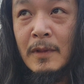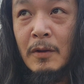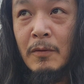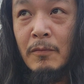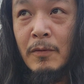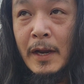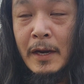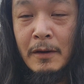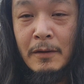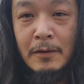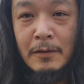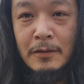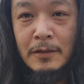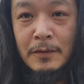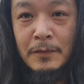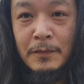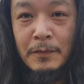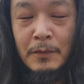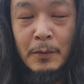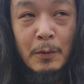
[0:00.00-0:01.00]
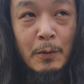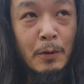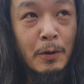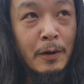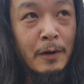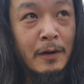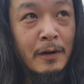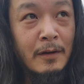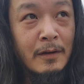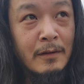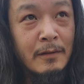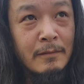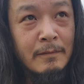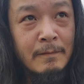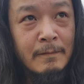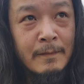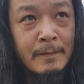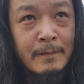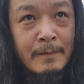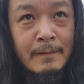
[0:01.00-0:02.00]
Reynolds for
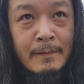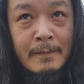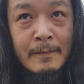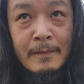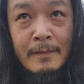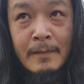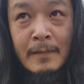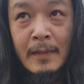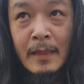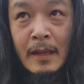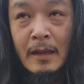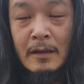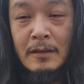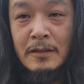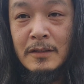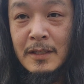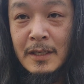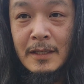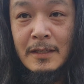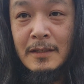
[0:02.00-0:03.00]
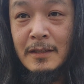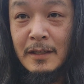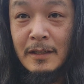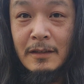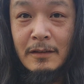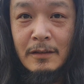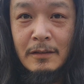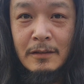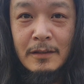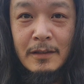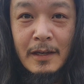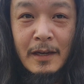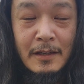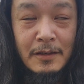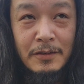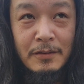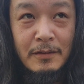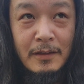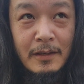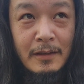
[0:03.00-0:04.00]
6 years
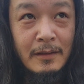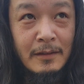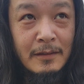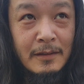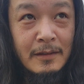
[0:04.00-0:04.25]
actually.